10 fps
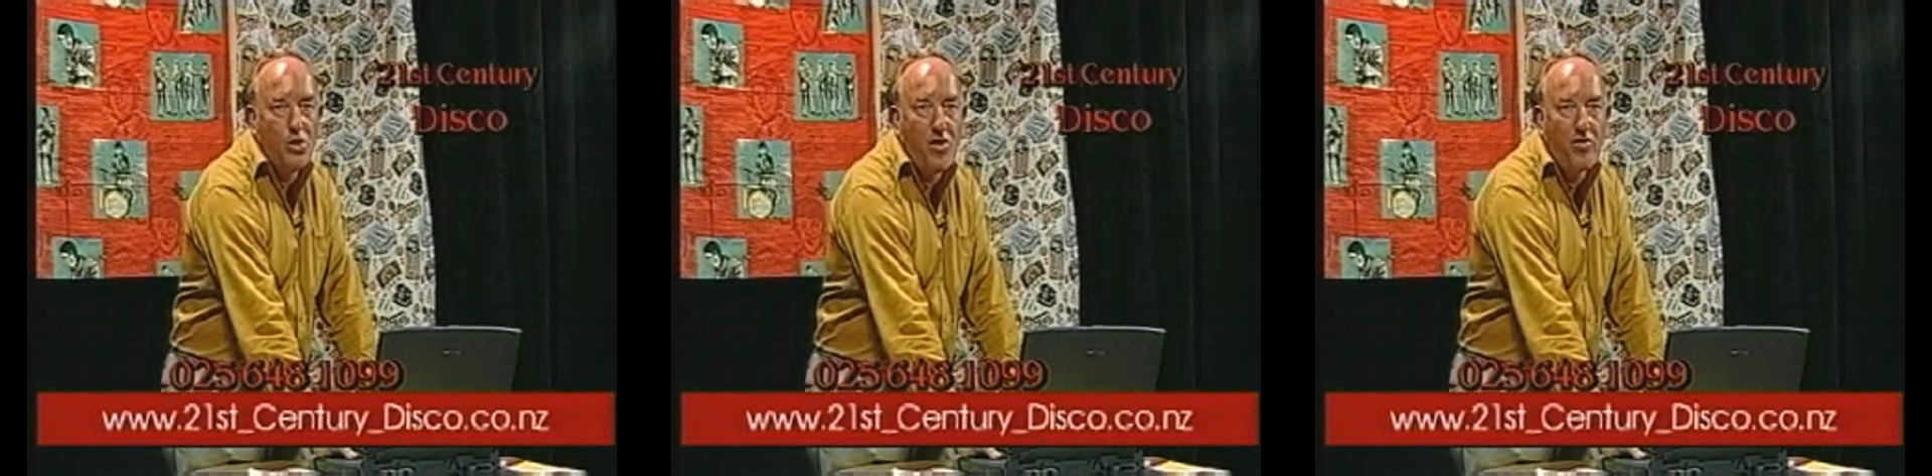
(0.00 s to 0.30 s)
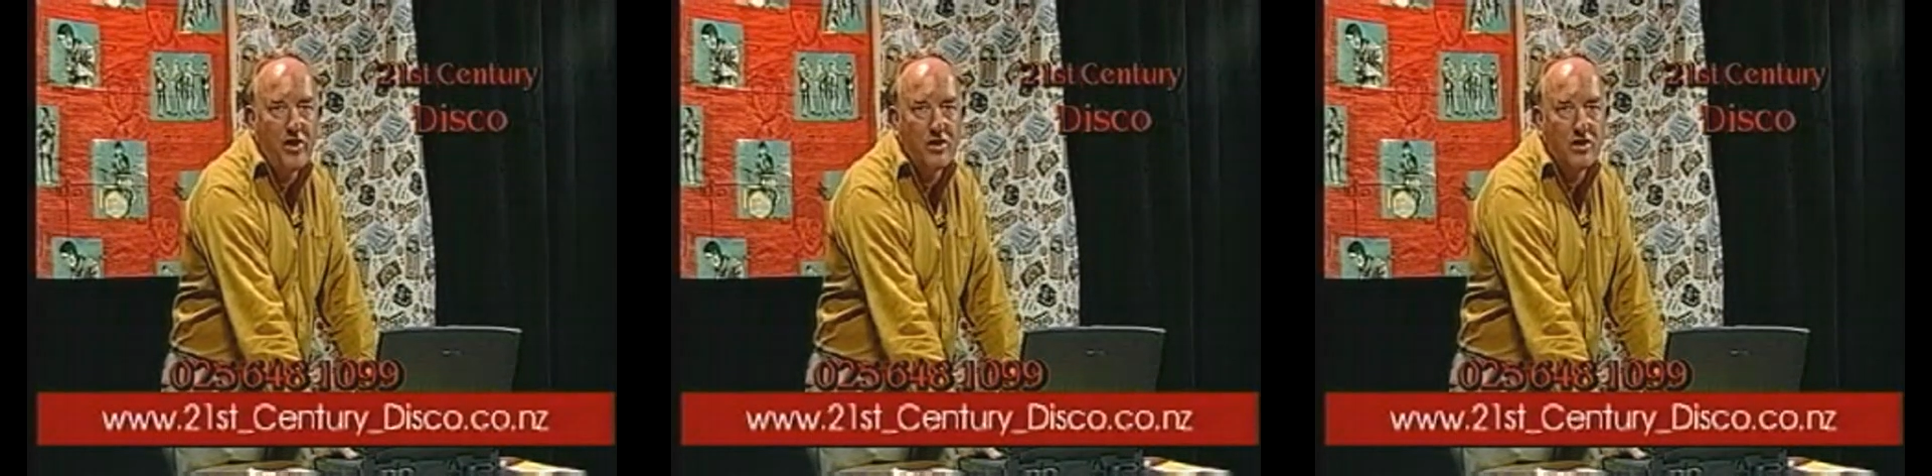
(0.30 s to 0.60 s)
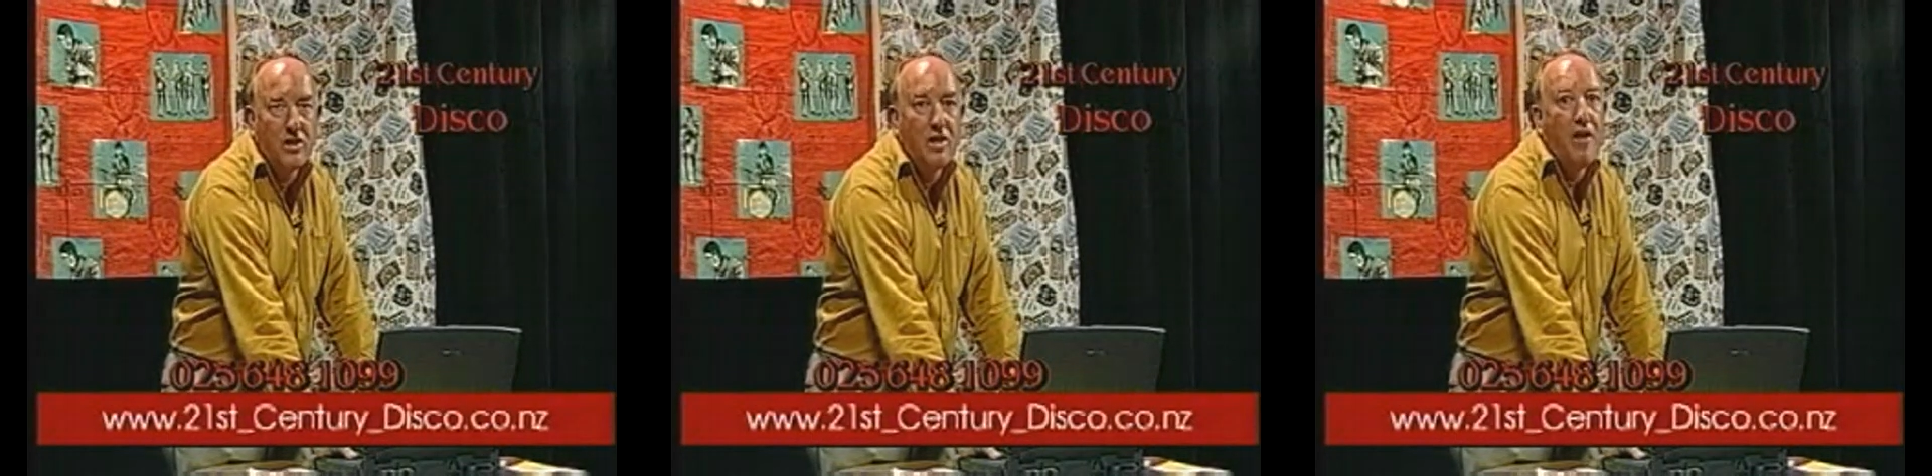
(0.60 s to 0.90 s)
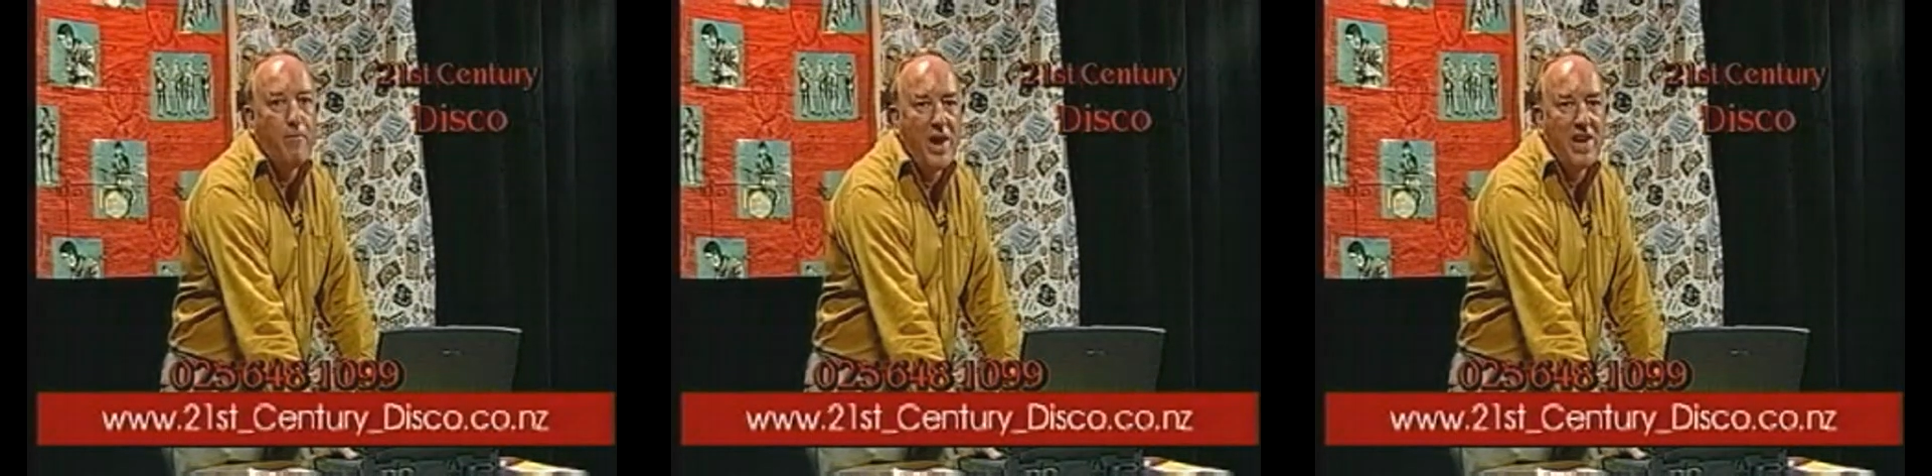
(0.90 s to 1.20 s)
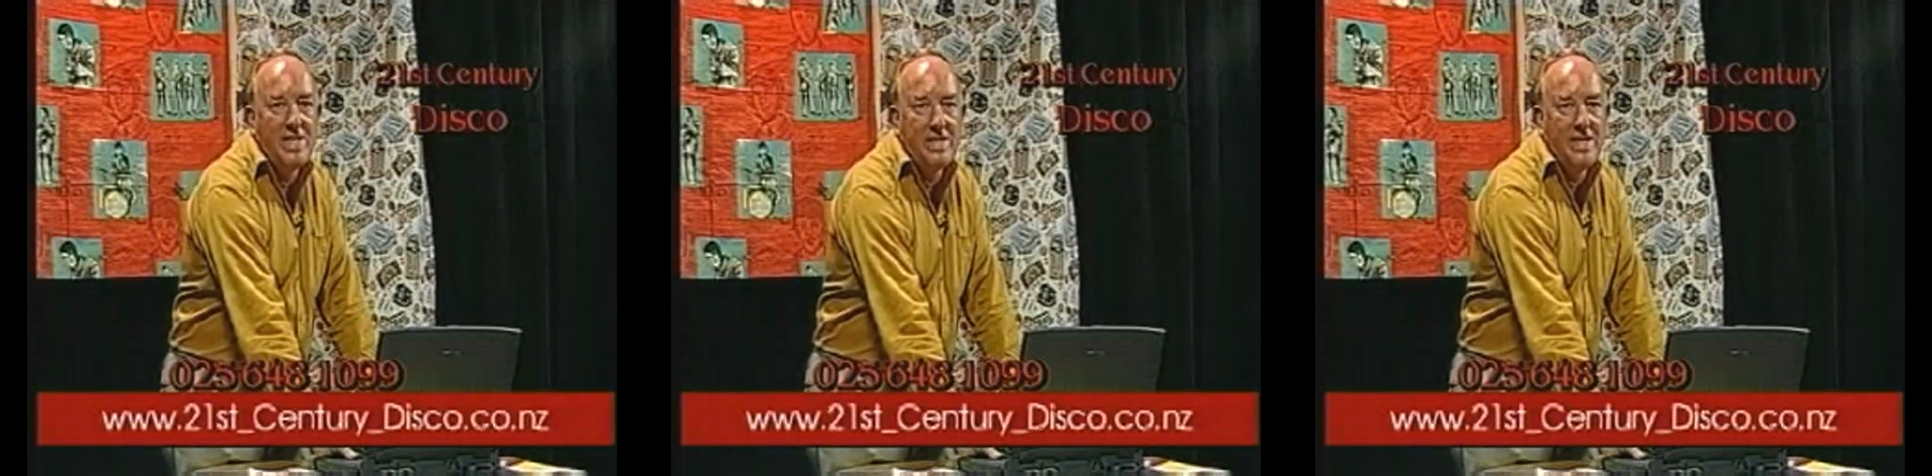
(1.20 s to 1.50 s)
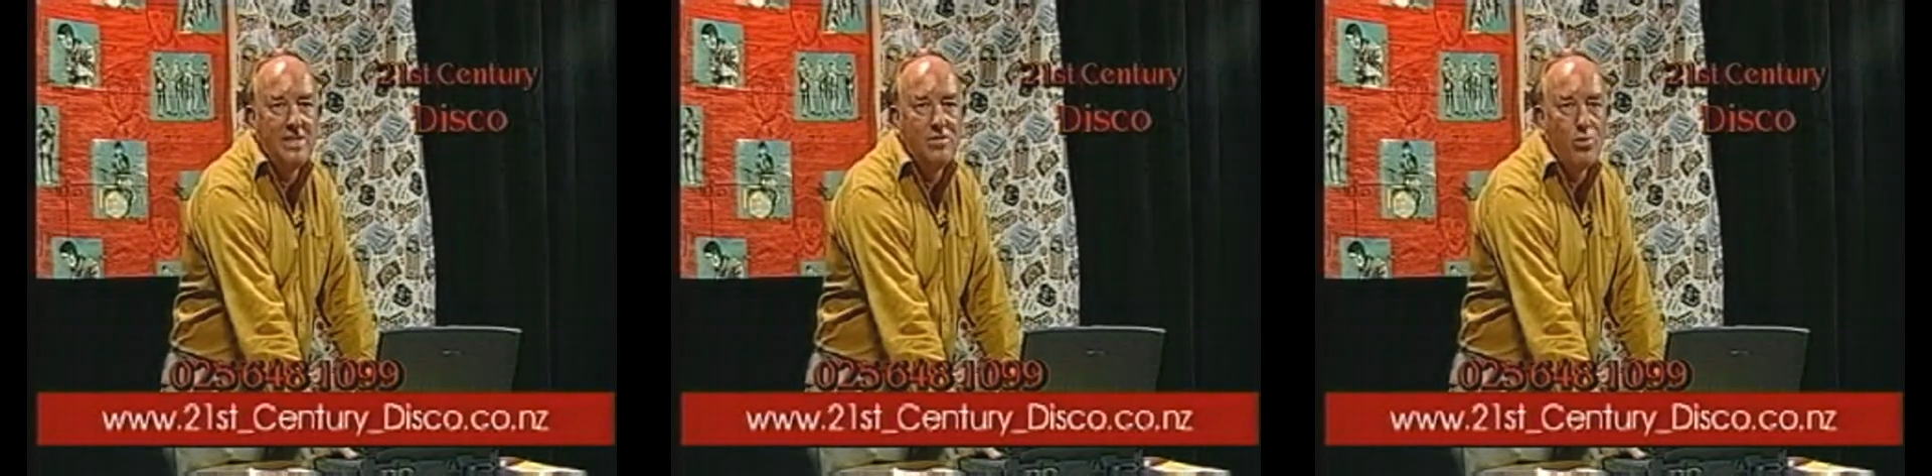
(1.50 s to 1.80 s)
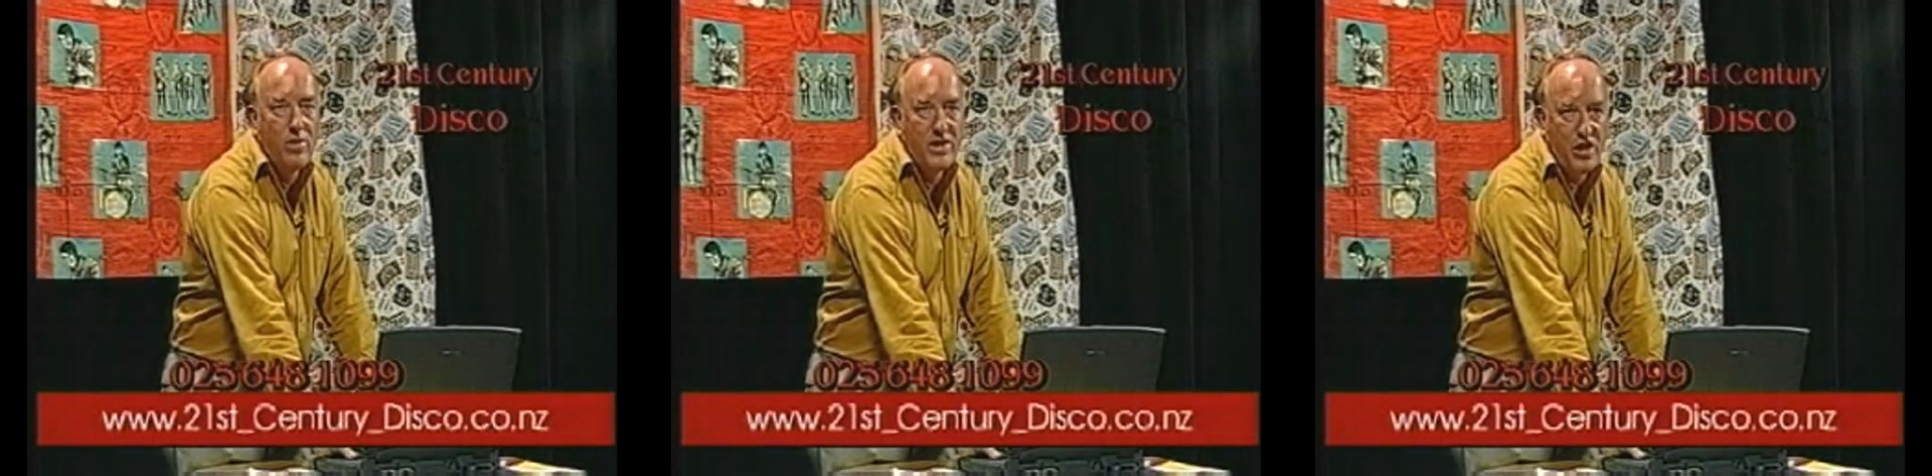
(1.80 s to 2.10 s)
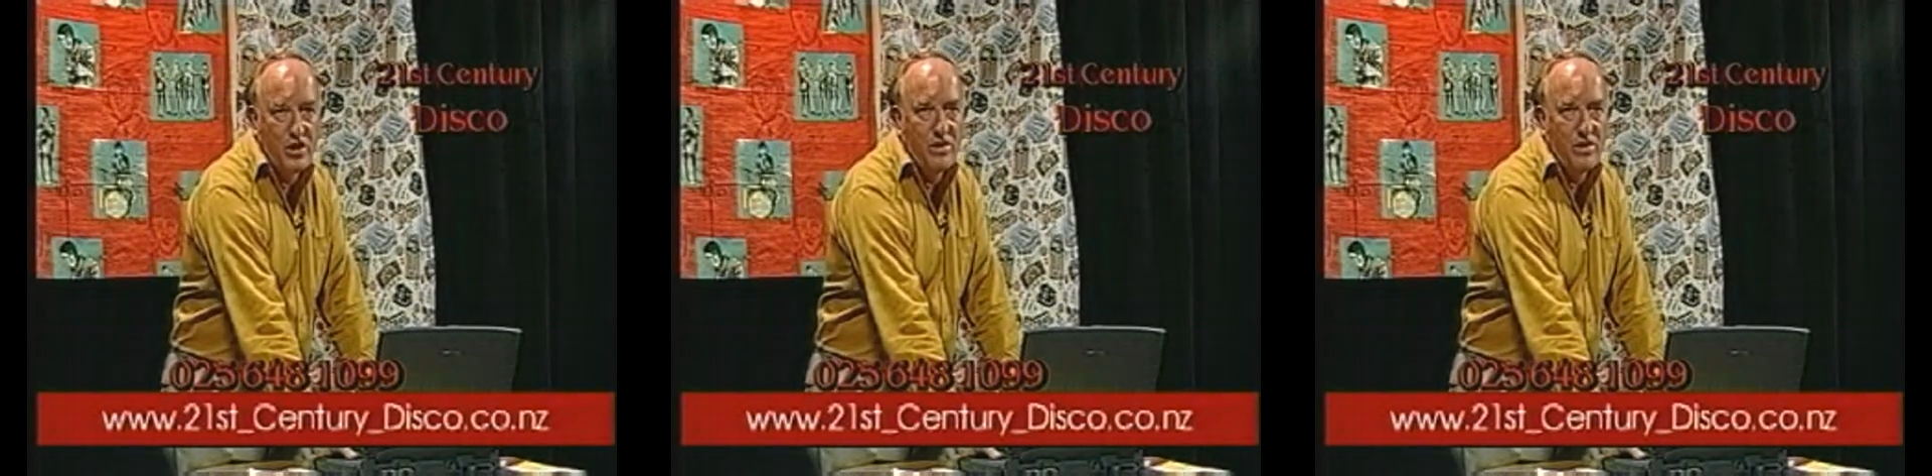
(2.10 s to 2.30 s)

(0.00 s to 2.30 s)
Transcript: your future party needs with